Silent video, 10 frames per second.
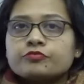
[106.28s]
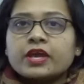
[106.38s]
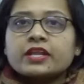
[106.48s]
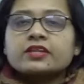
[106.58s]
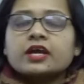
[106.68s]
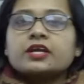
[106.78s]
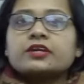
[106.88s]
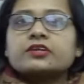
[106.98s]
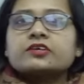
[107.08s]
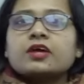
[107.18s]
when the
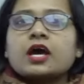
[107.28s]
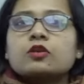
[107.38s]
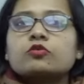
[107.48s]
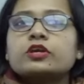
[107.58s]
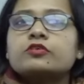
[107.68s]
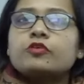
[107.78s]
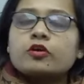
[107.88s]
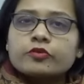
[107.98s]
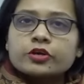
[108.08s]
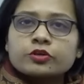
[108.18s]
countries are looking
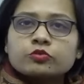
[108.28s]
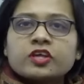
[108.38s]
forward